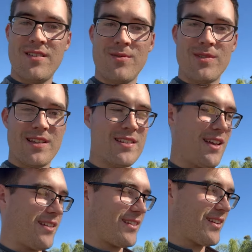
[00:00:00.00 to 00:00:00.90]
with
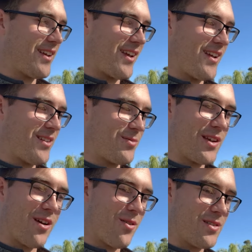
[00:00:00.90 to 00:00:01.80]
detailing and we
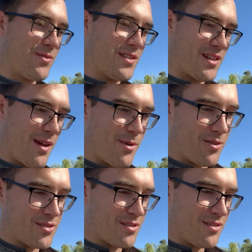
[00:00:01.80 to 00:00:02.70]
go and do these
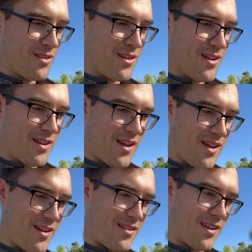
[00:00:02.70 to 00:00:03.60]
Lambos
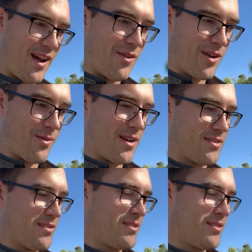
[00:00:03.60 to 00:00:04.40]
and Audi R8s